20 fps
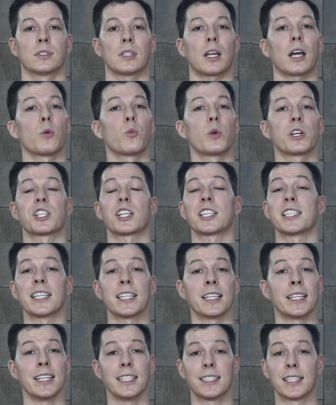I wish I
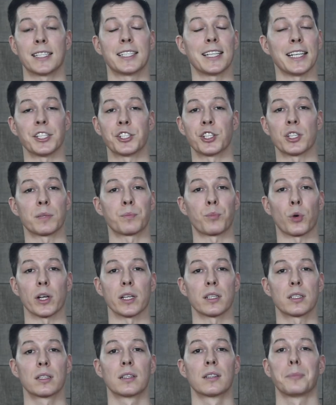didn't need to teach this
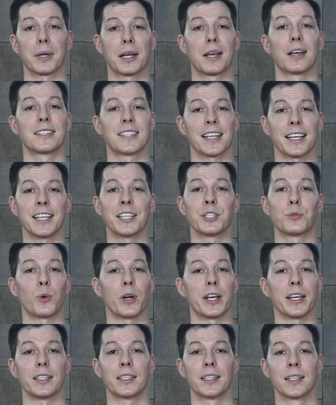brace because it is
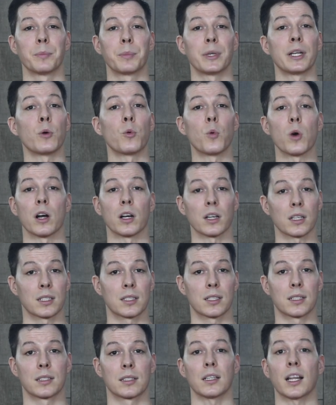weird, but it
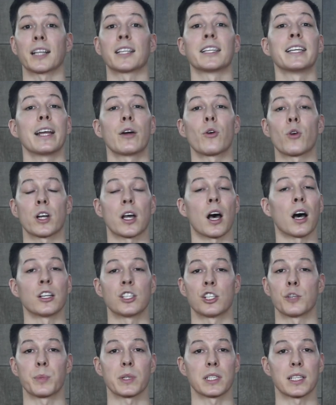works, like near on
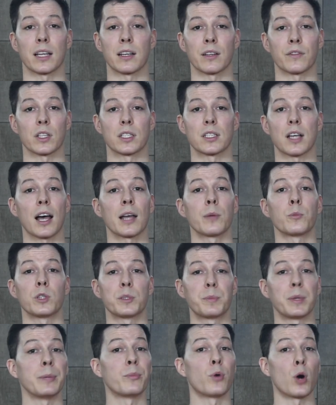100% of the time with
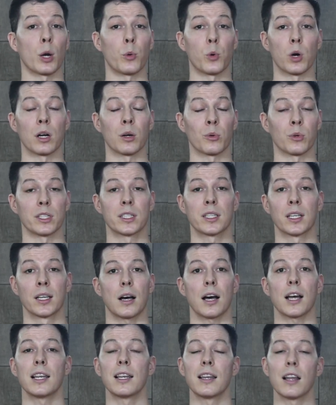people I work with.
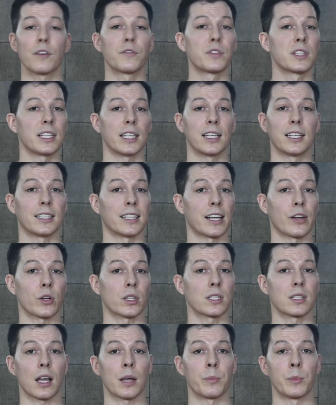I love seeing their
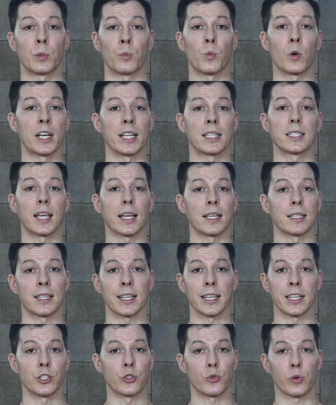excitement when it takes
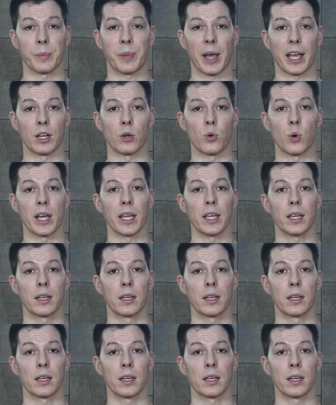the injury pain away.